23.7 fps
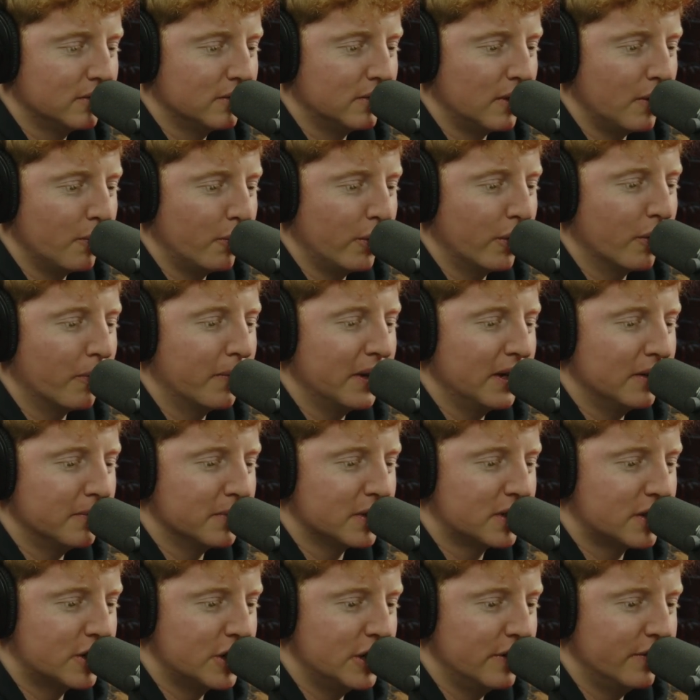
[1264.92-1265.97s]
we were being
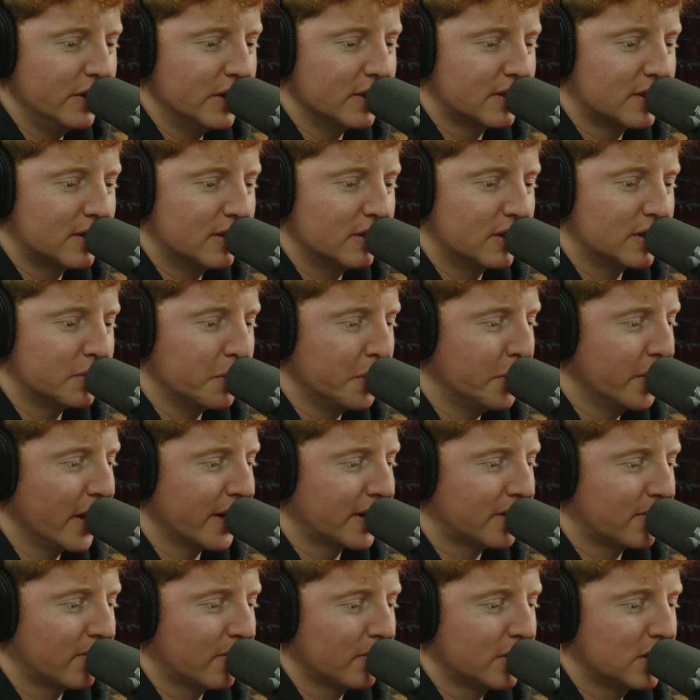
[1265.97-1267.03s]
mischievous too
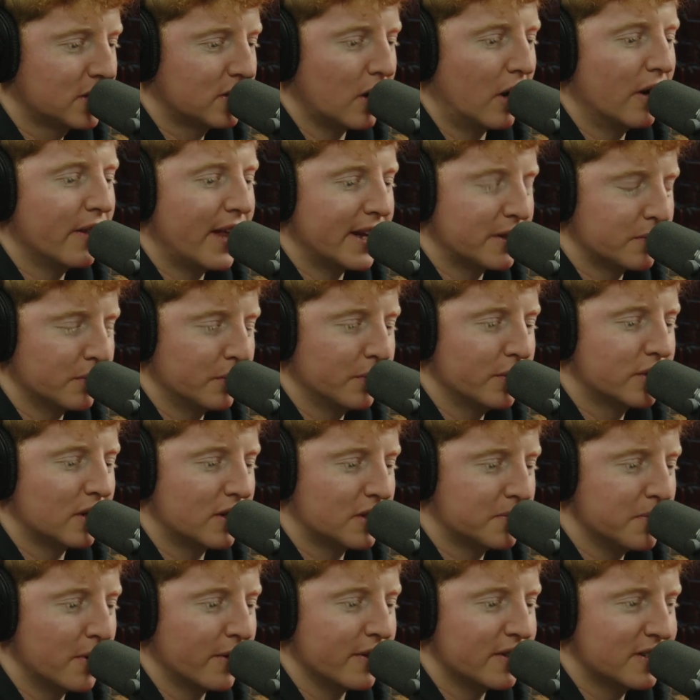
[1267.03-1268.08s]
because that's when we'd
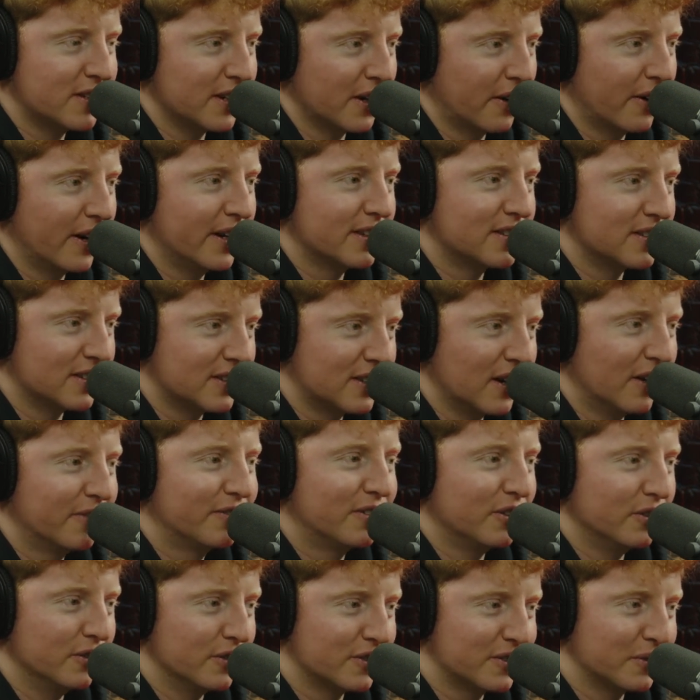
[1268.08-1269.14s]
start smoking cigarettes and stuff
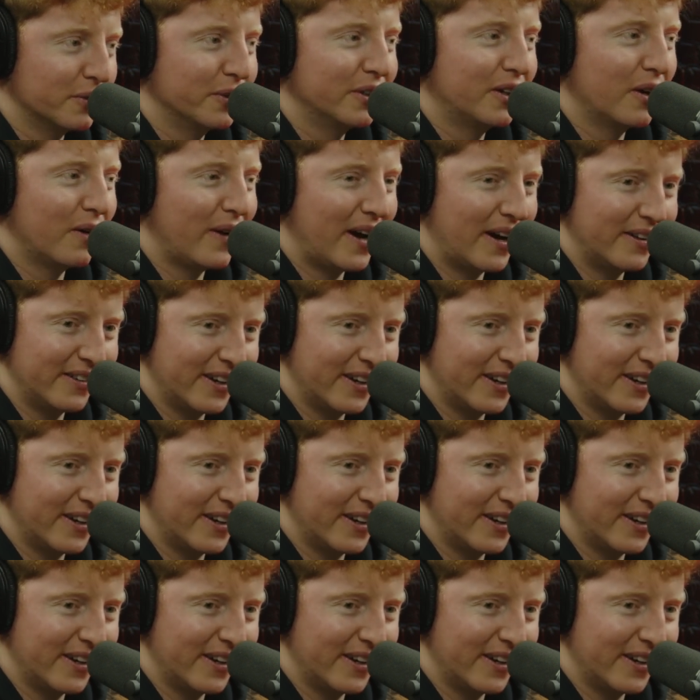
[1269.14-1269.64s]
too, so we'd go out